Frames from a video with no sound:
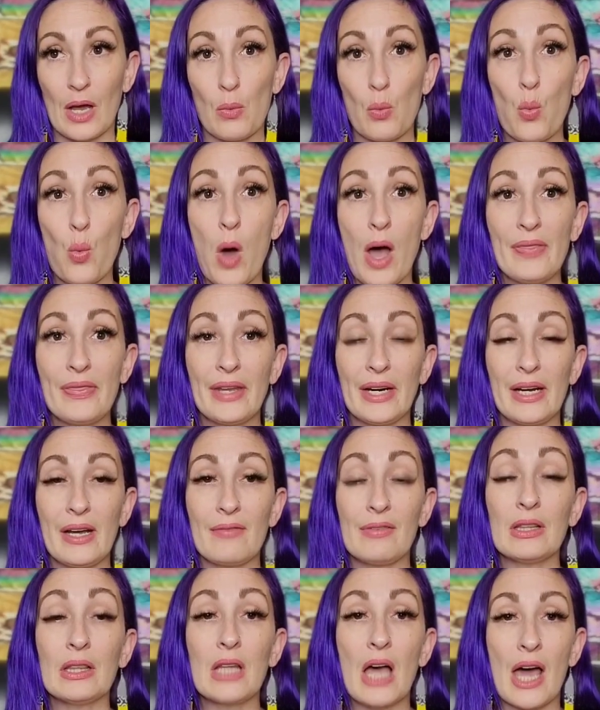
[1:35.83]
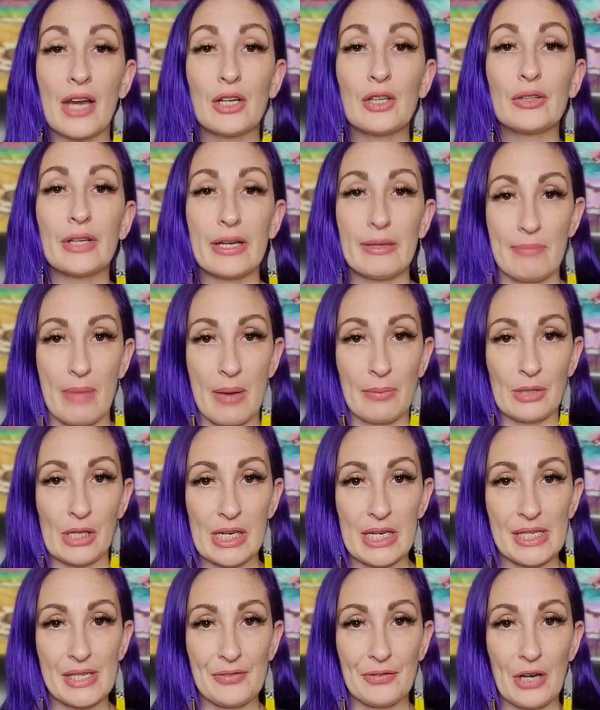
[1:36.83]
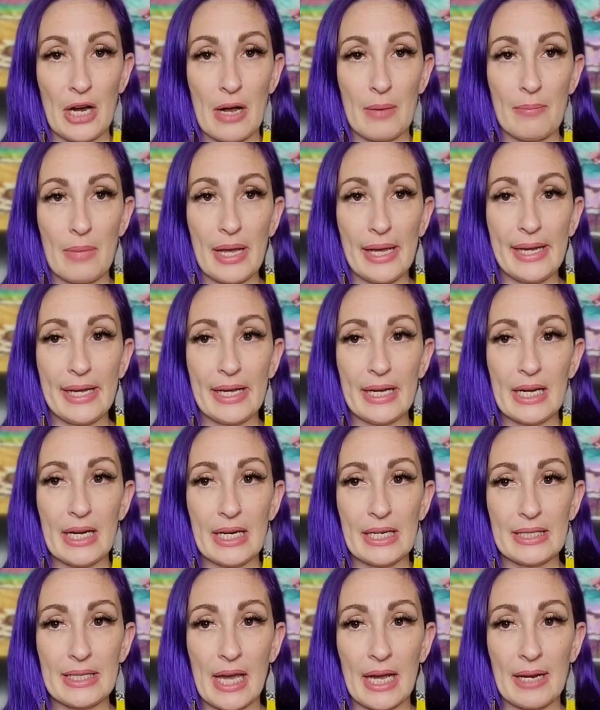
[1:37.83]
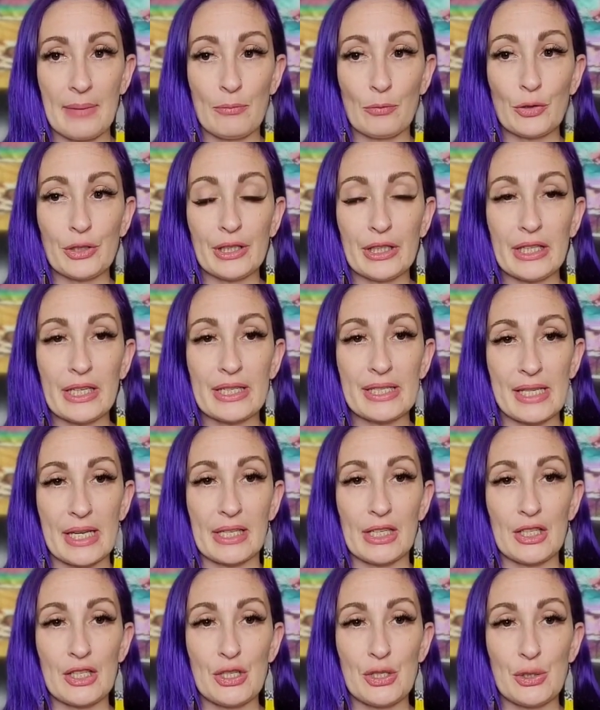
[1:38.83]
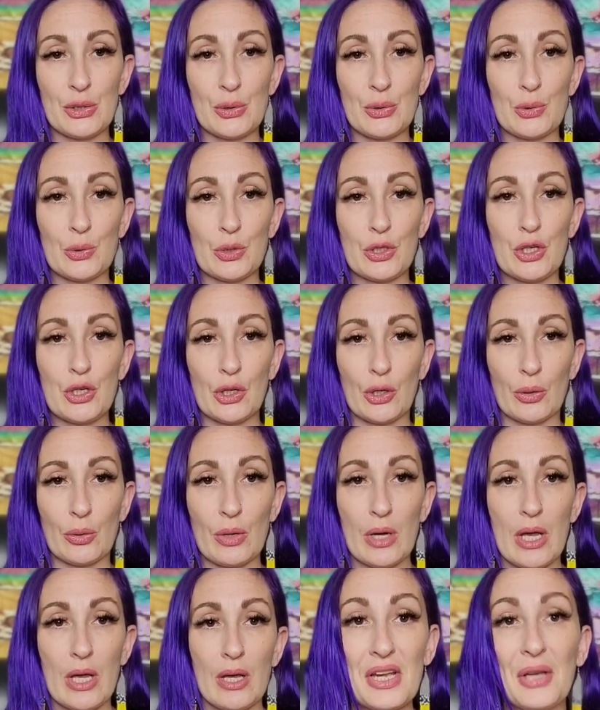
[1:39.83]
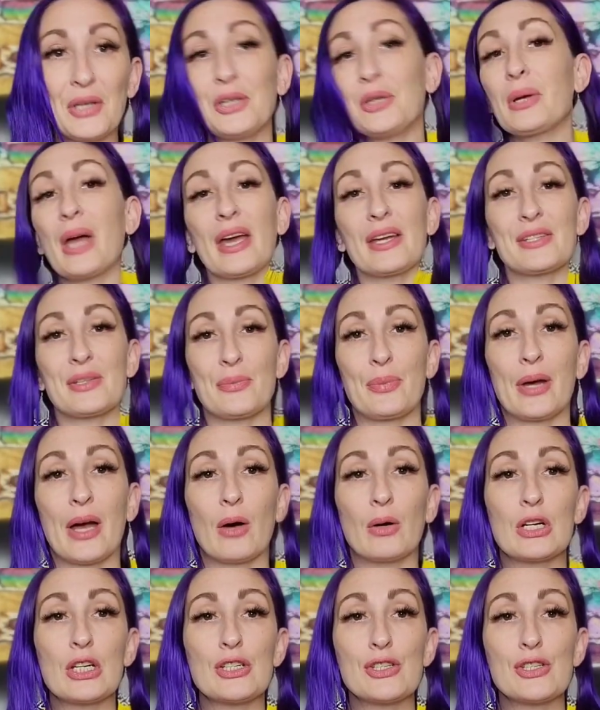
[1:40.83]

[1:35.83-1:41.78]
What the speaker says: one that I have a lot of great memories from, and I'm really excited to, tell you guys about.